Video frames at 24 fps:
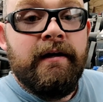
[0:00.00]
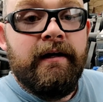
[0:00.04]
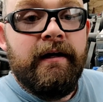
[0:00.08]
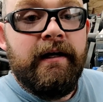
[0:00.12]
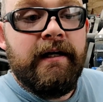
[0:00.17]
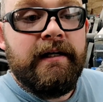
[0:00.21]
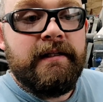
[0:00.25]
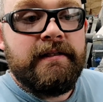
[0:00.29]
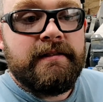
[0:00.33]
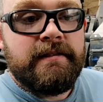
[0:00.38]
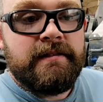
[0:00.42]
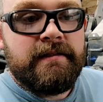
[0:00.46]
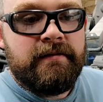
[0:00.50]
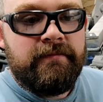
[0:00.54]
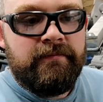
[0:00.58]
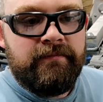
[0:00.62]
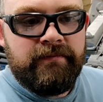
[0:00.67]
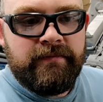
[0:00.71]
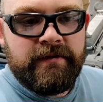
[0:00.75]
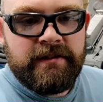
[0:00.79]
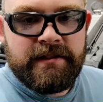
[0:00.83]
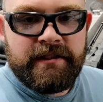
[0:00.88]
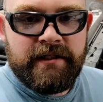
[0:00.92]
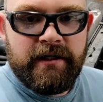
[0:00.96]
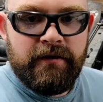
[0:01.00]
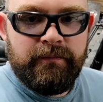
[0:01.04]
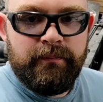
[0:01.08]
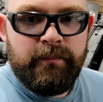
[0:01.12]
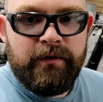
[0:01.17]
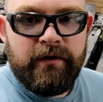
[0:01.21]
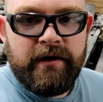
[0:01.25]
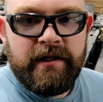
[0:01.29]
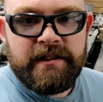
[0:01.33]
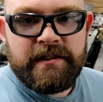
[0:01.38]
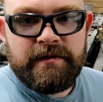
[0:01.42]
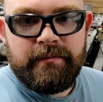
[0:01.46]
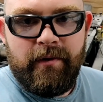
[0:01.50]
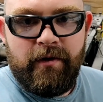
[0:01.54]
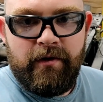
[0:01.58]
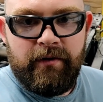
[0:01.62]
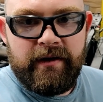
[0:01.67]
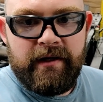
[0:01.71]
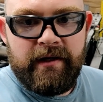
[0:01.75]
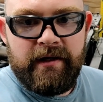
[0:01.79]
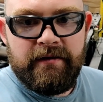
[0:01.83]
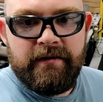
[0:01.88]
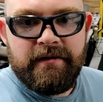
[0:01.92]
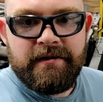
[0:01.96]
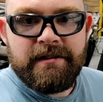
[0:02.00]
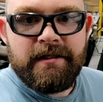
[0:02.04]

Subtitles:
It's still pretty smoky in the